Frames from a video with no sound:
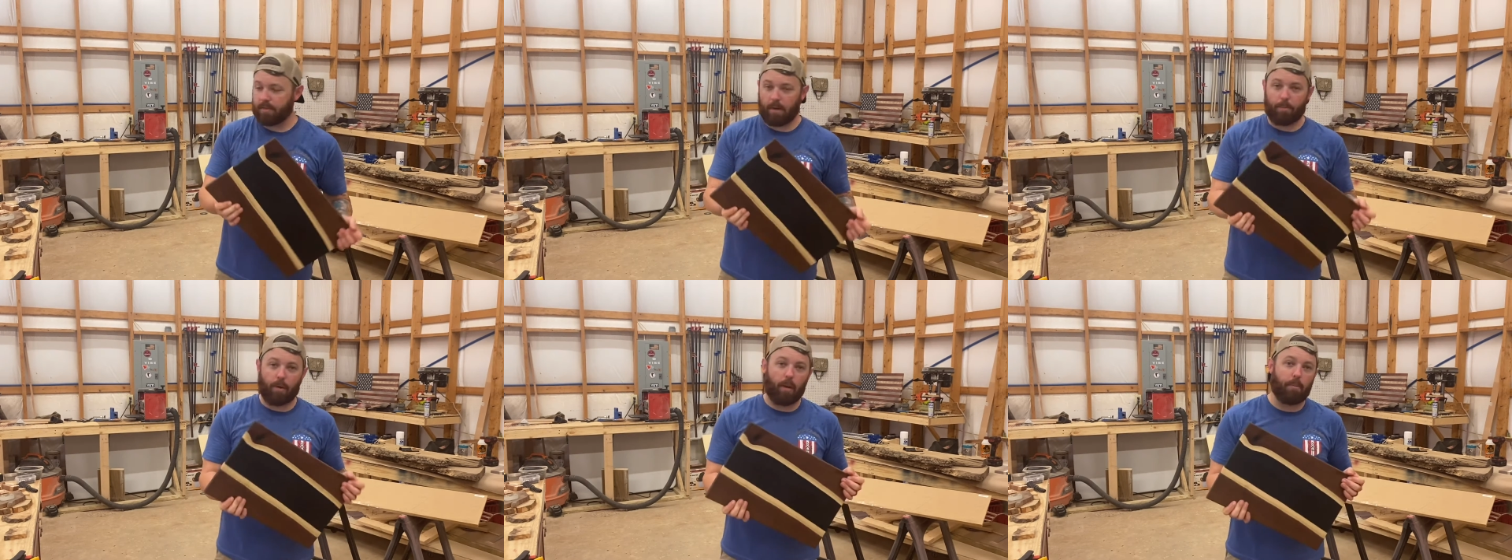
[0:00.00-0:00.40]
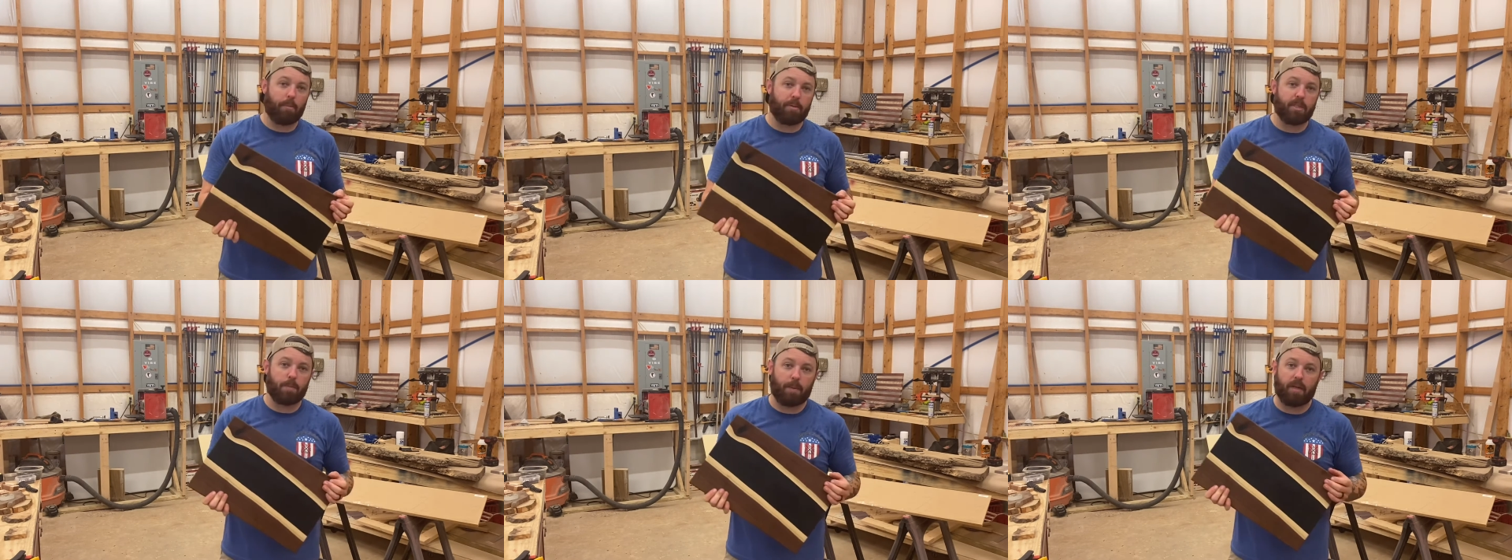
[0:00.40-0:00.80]
I probably
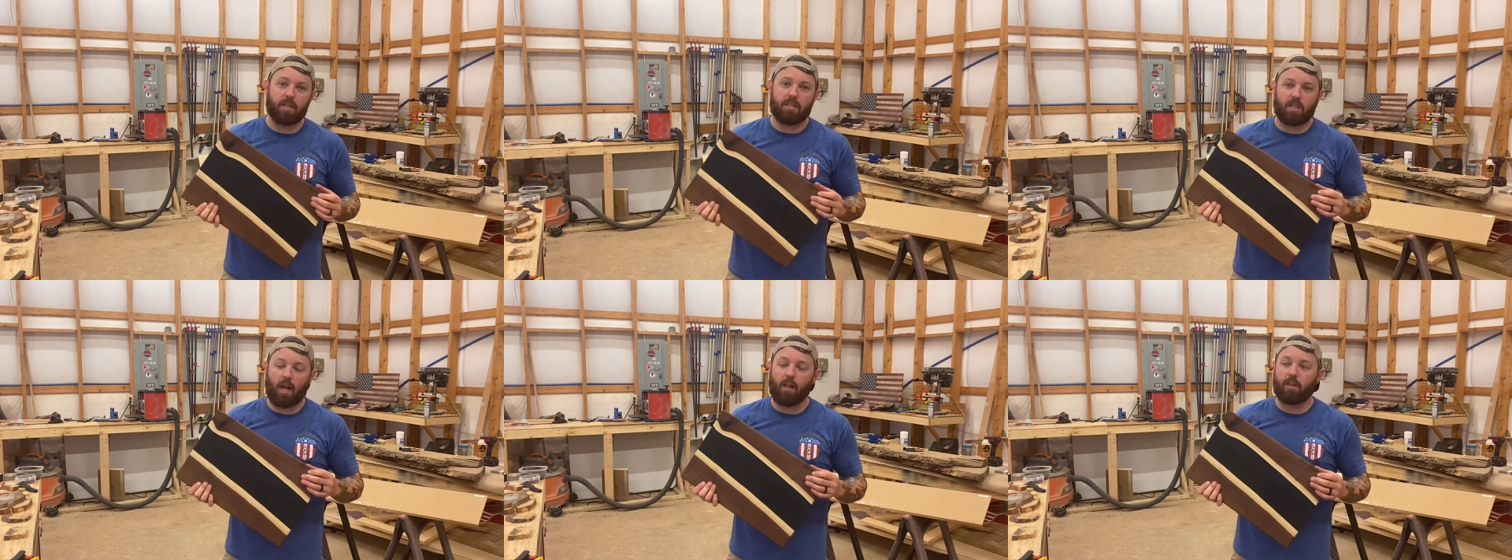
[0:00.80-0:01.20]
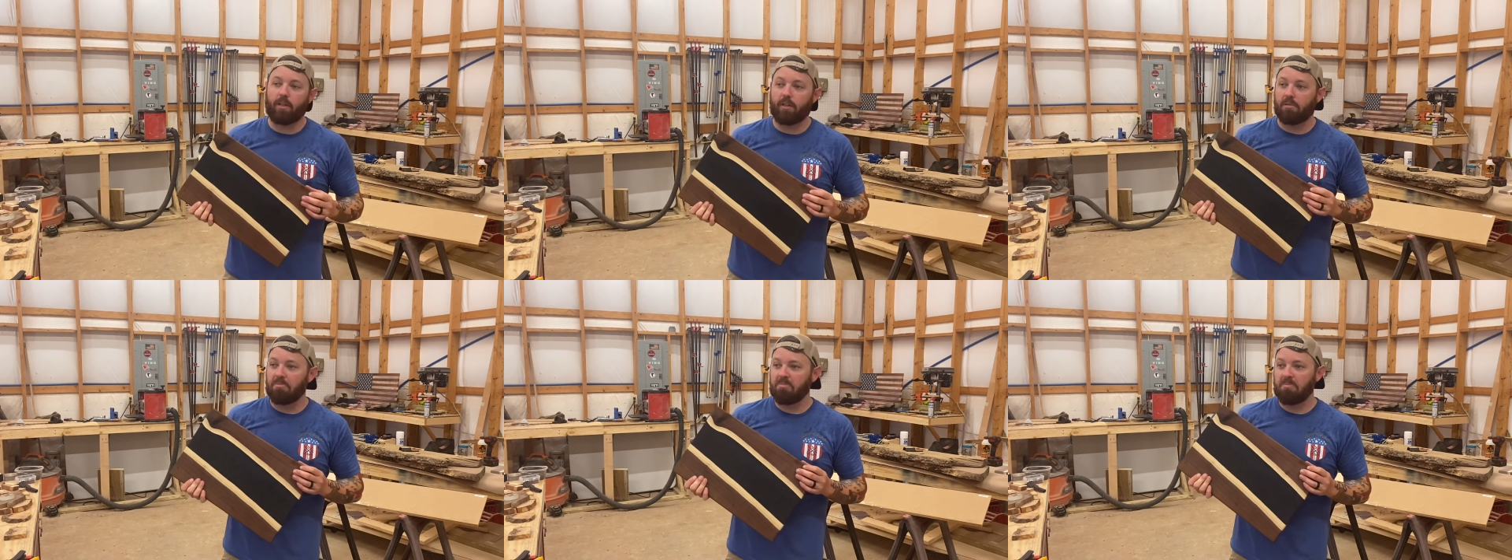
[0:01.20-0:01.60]
spent a solid
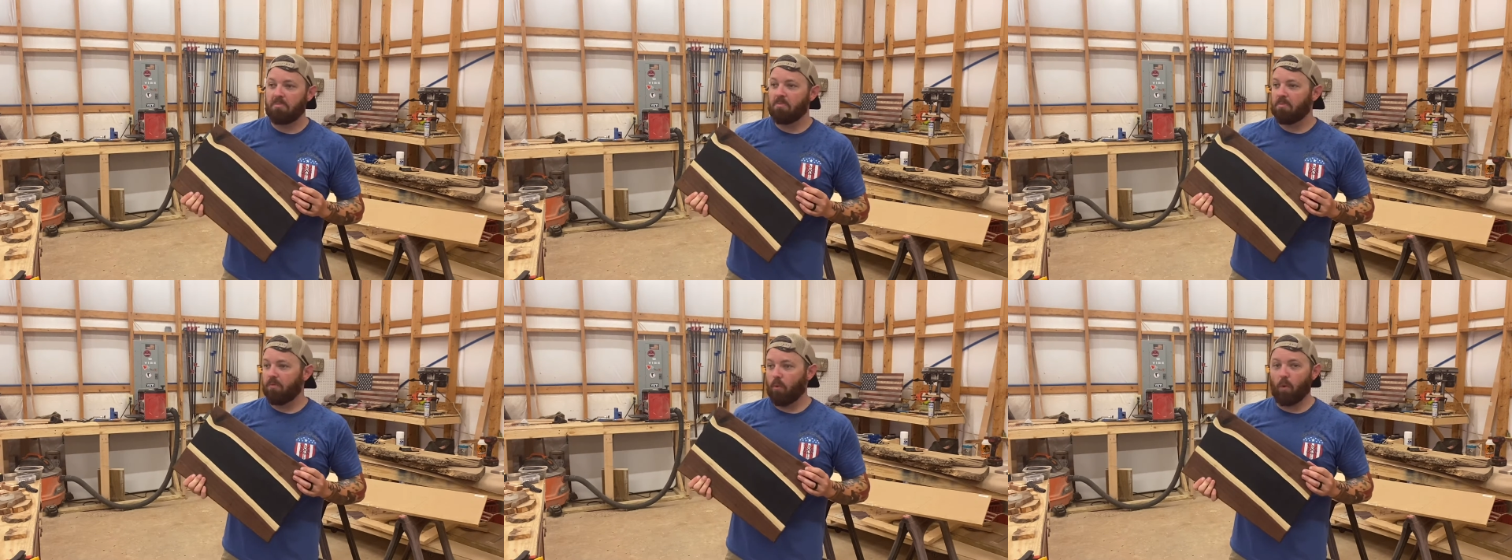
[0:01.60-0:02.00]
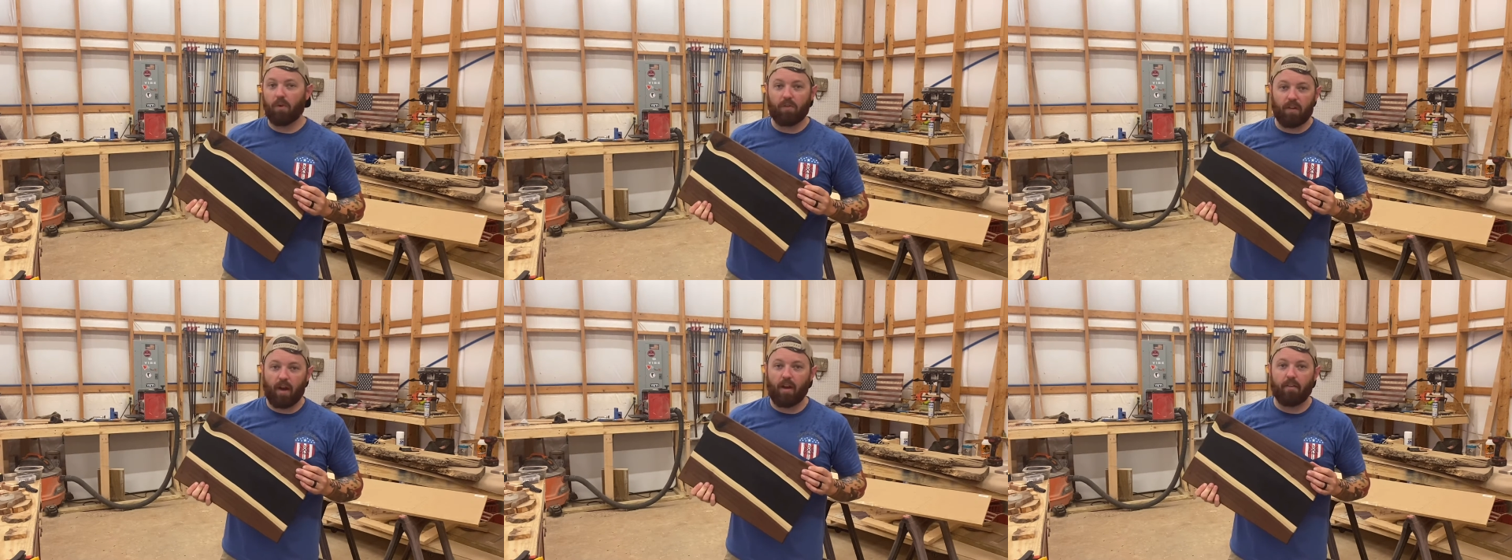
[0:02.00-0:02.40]

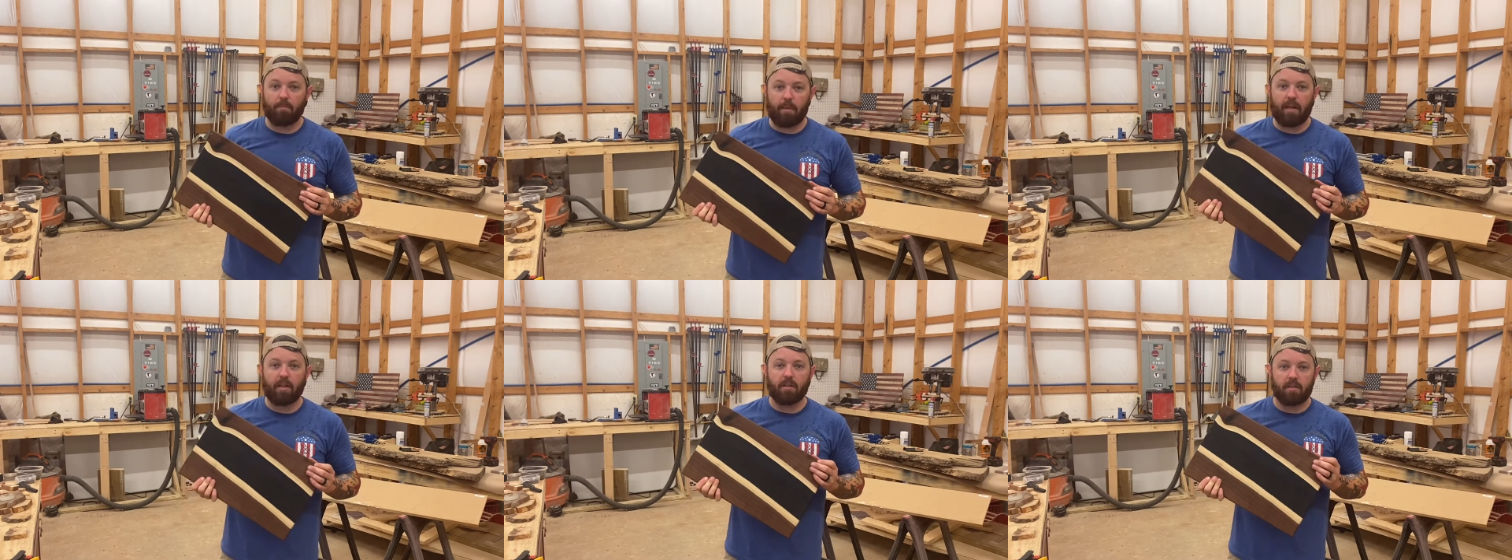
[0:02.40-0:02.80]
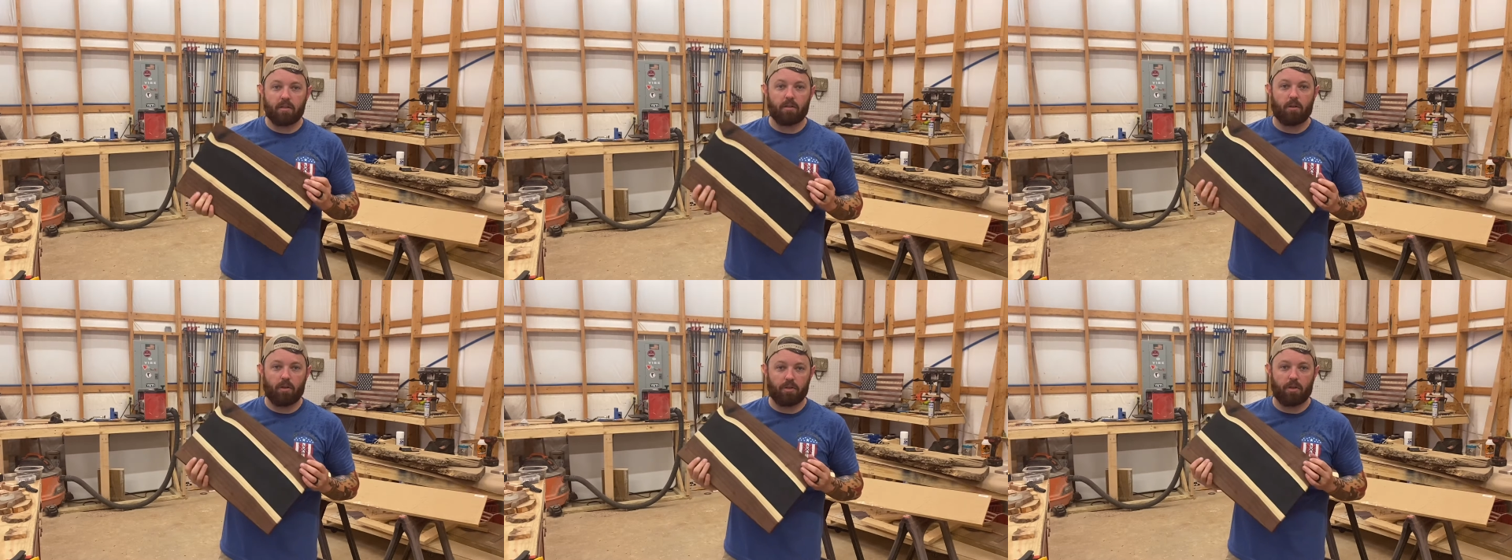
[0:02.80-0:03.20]
45 minutes
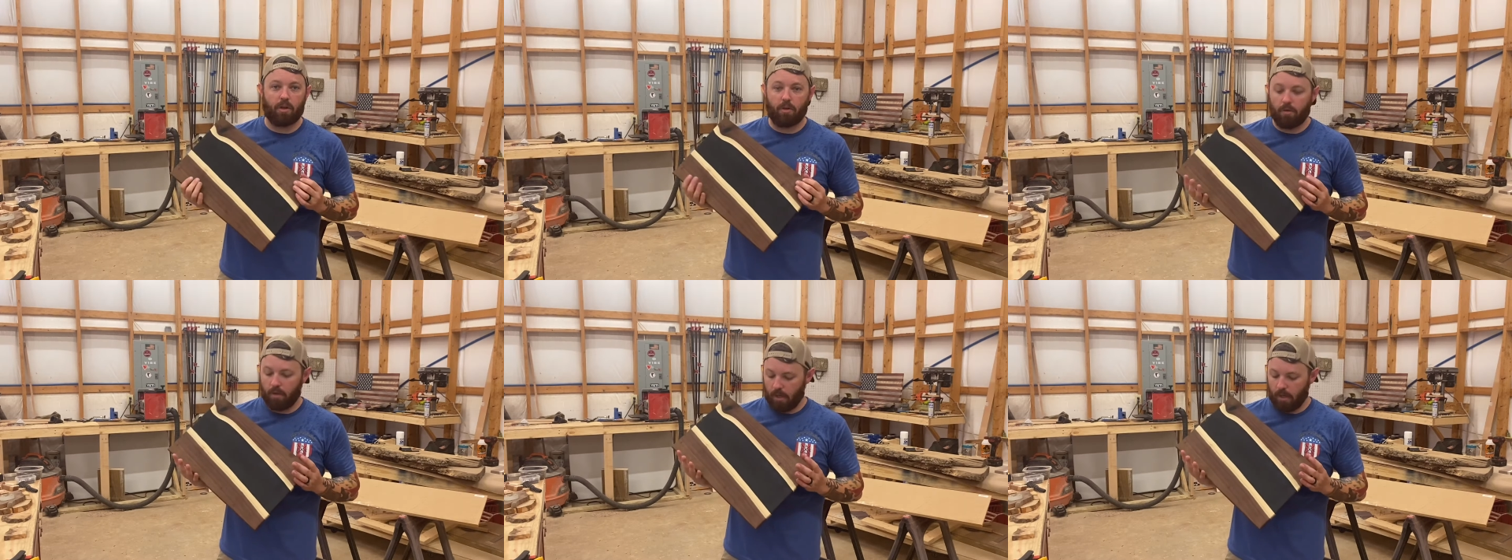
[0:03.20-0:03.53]
or so,